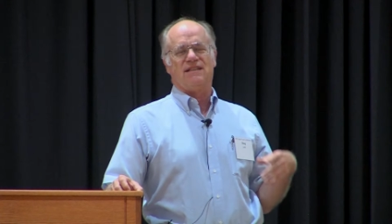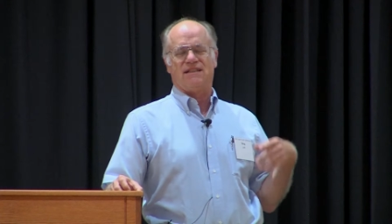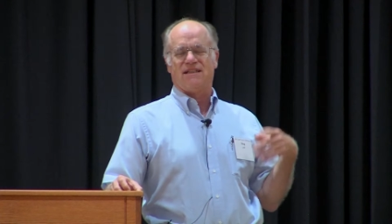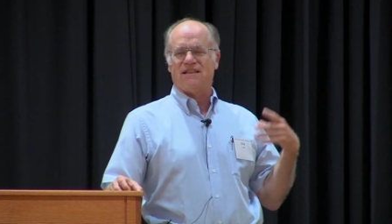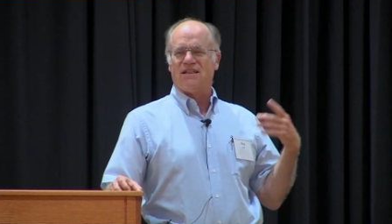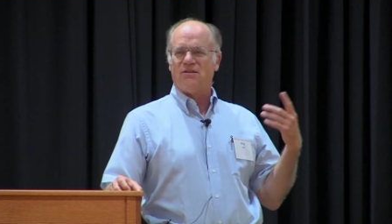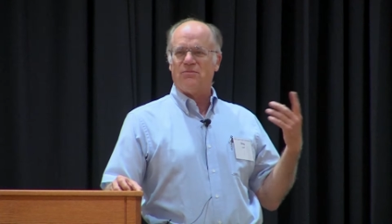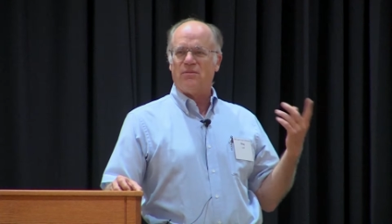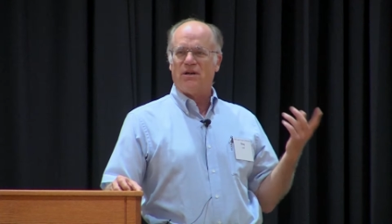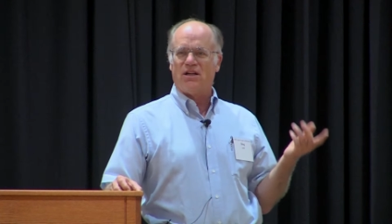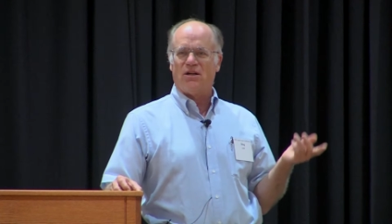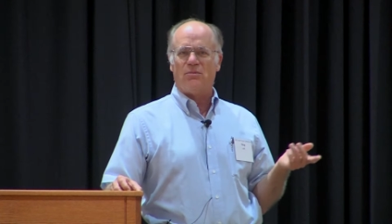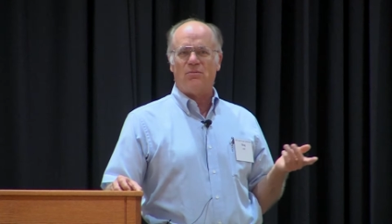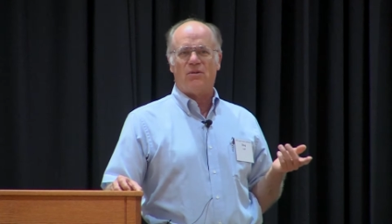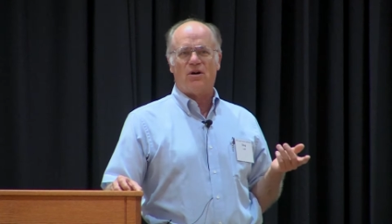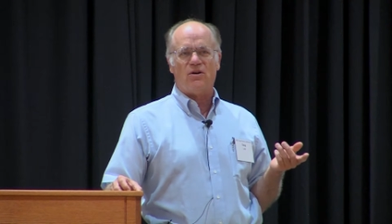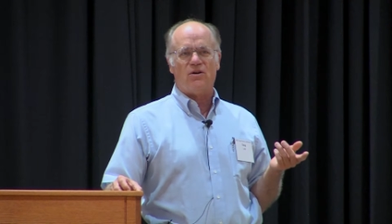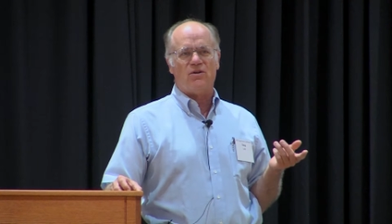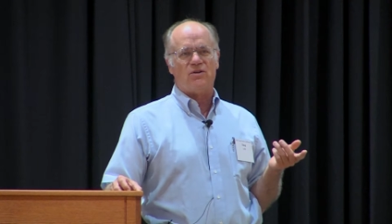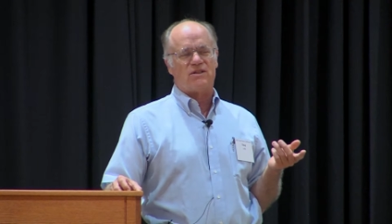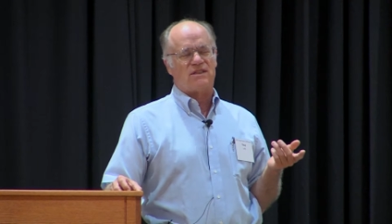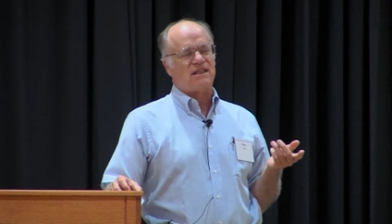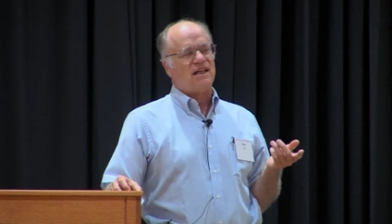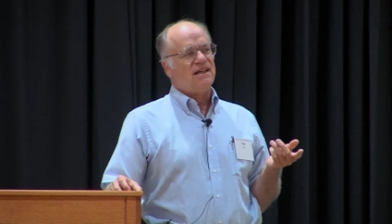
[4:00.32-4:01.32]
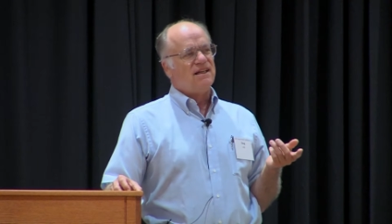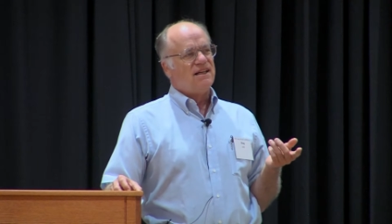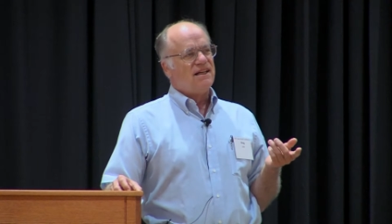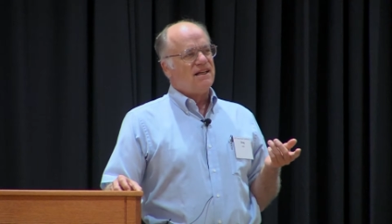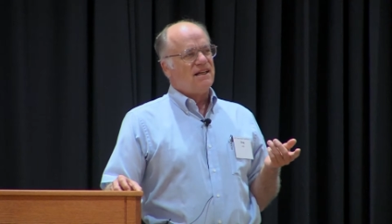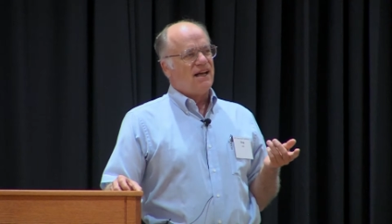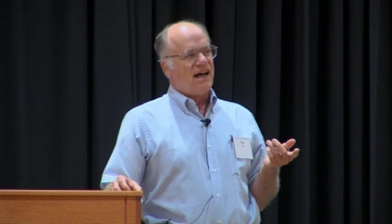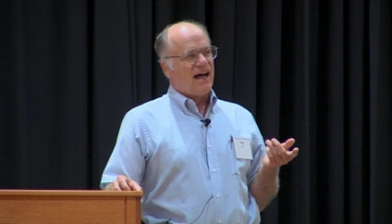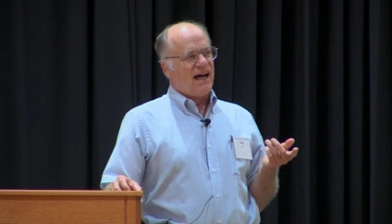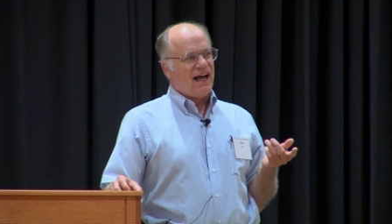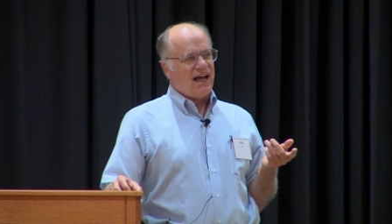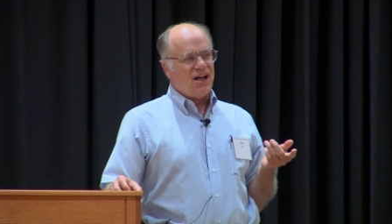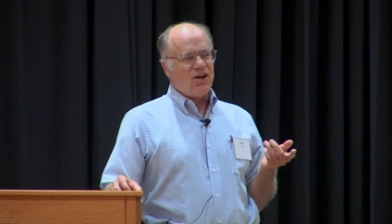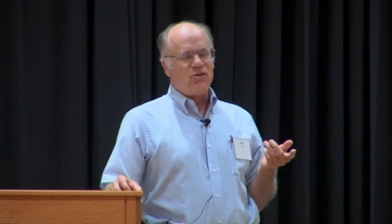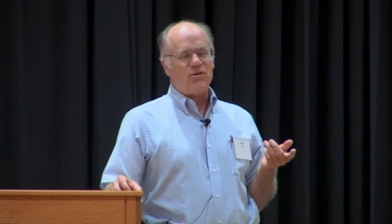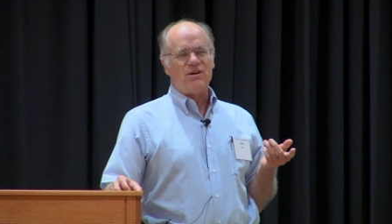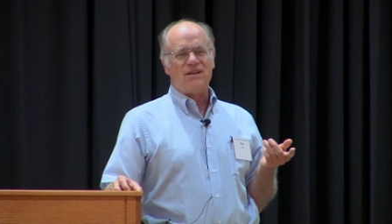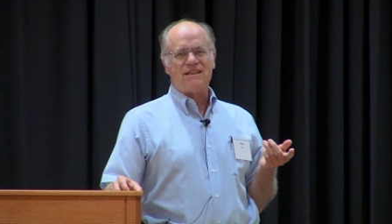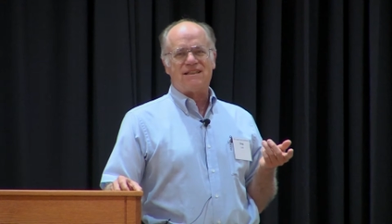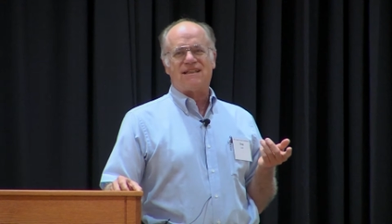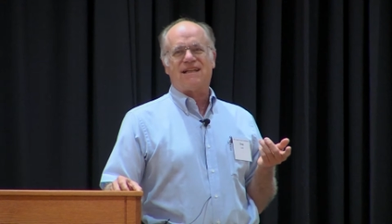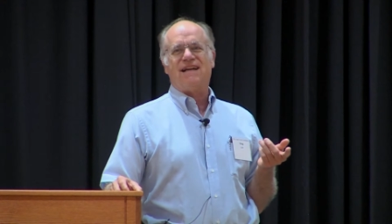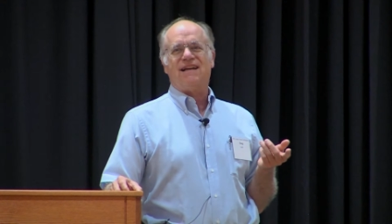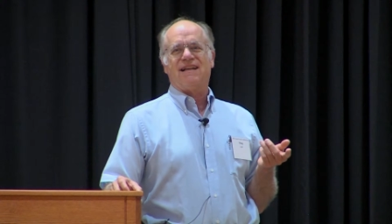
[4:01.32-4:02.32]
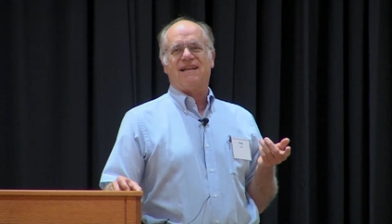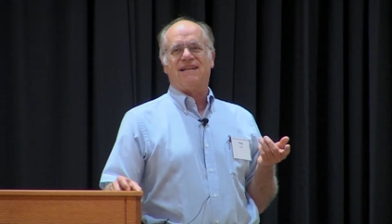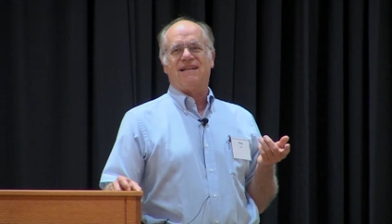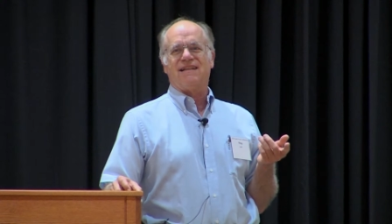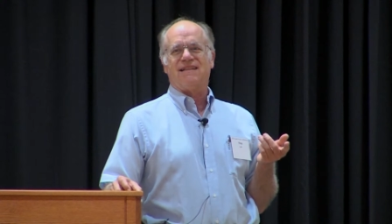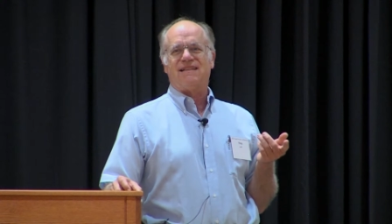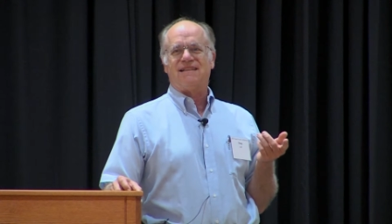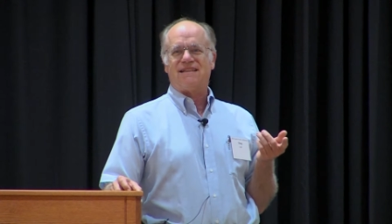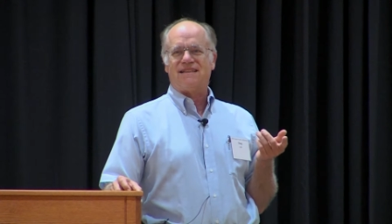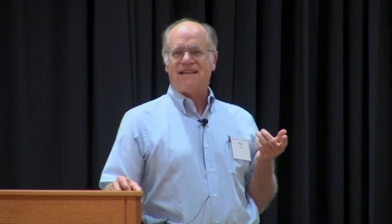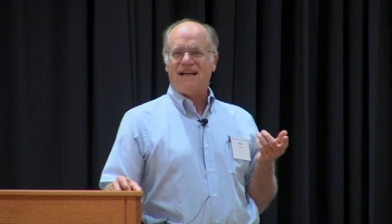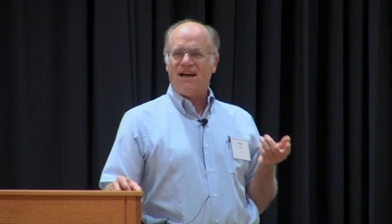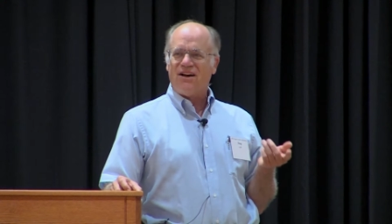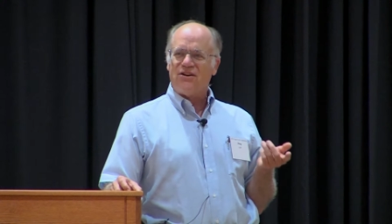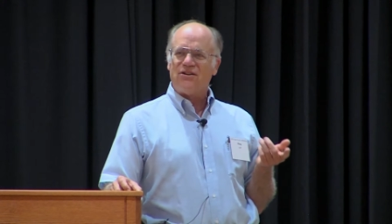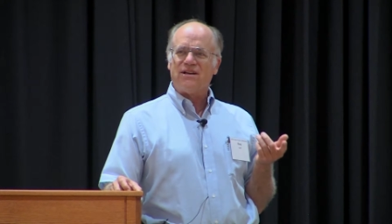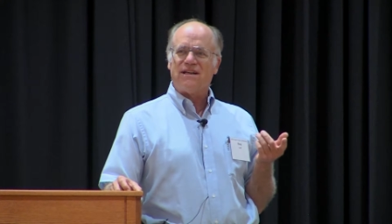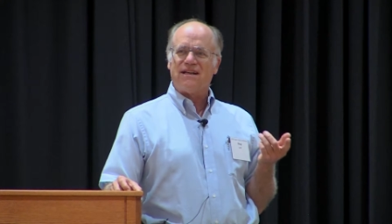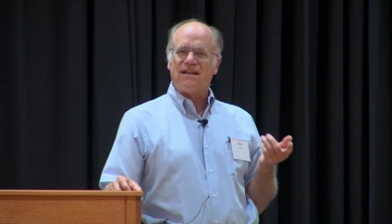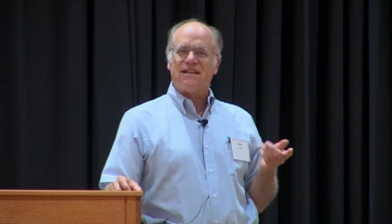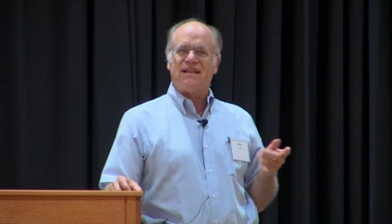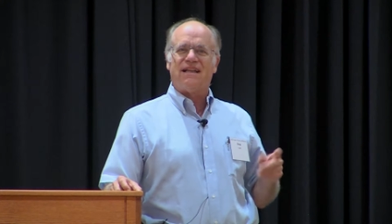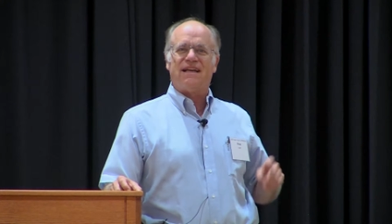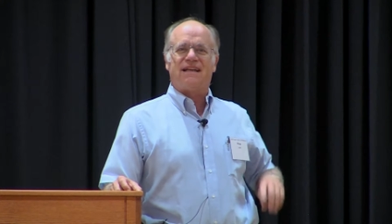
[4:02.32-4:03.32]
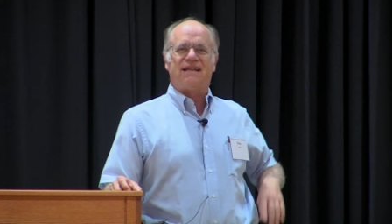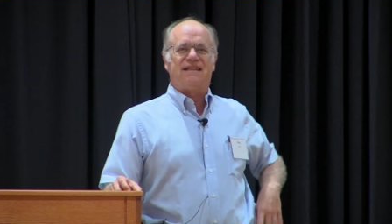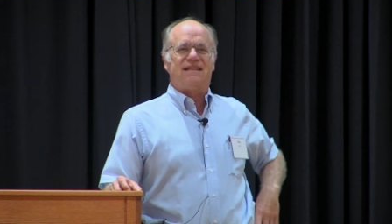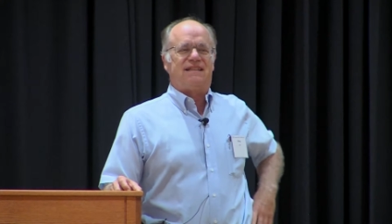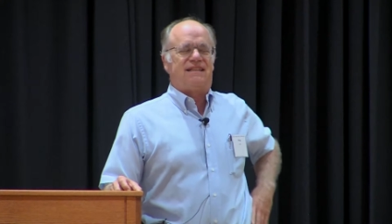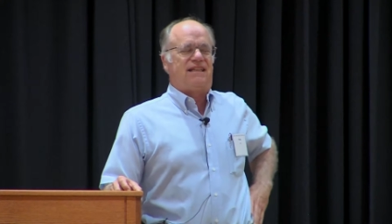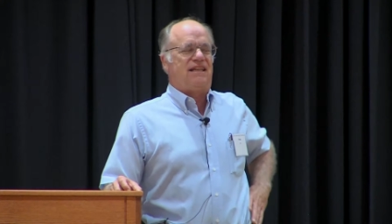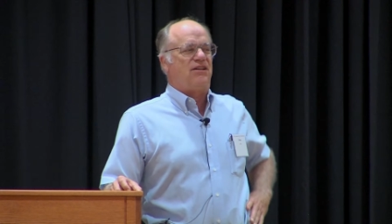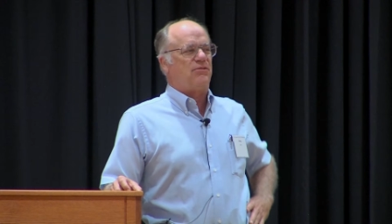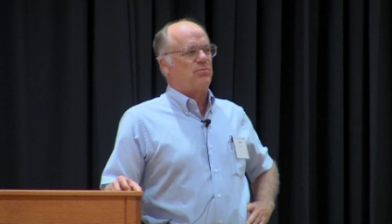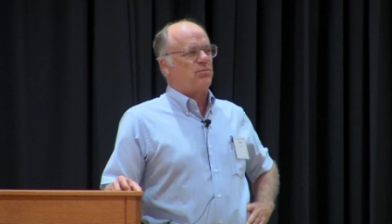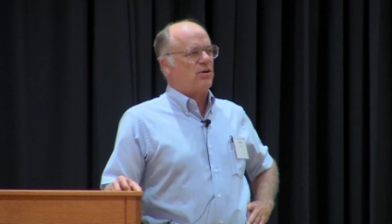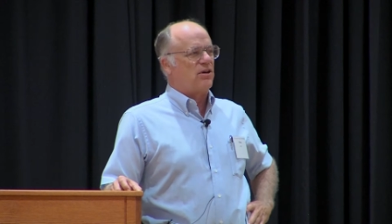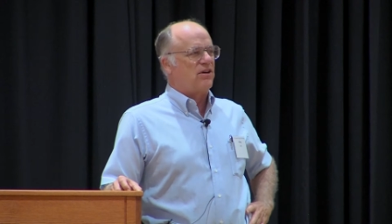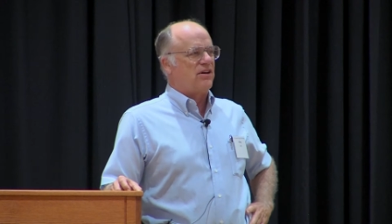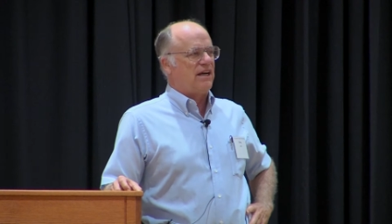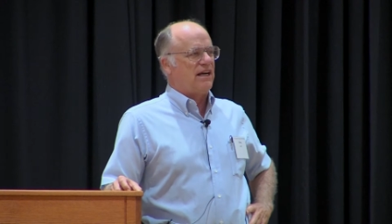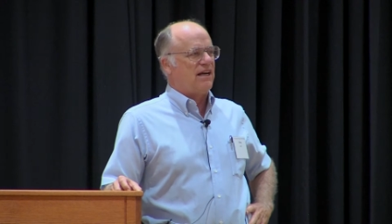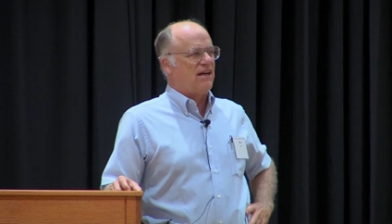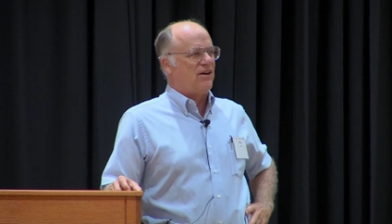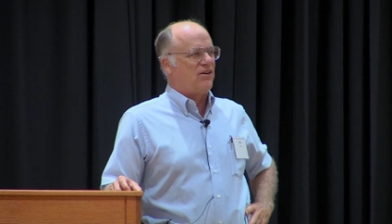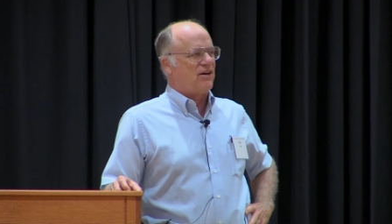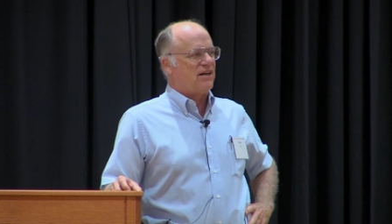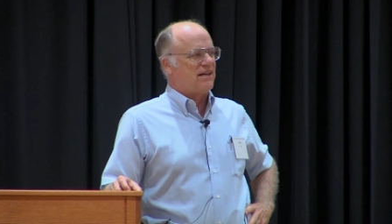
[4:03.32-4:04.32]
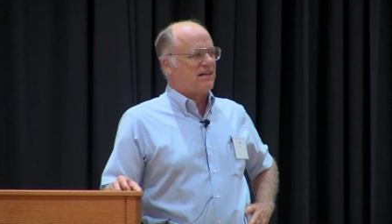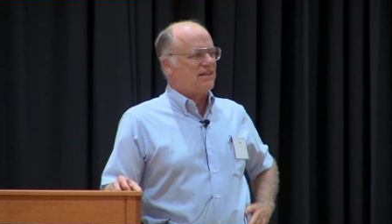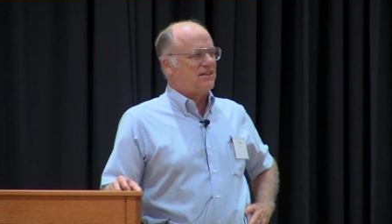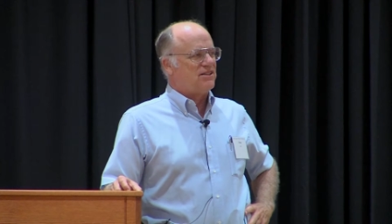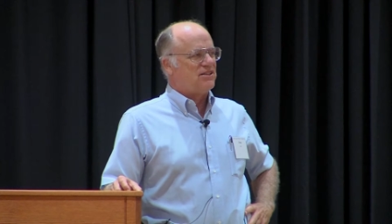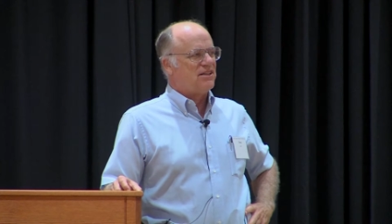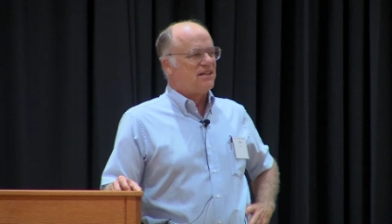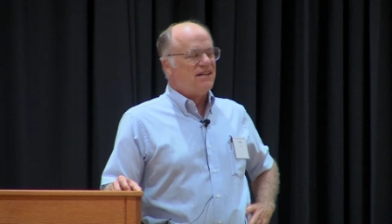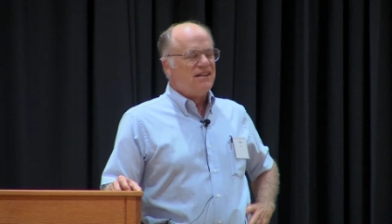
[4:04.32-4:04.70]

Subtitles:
and the Mel Moes. Iowa's got an astounding legacy of prairie heritage.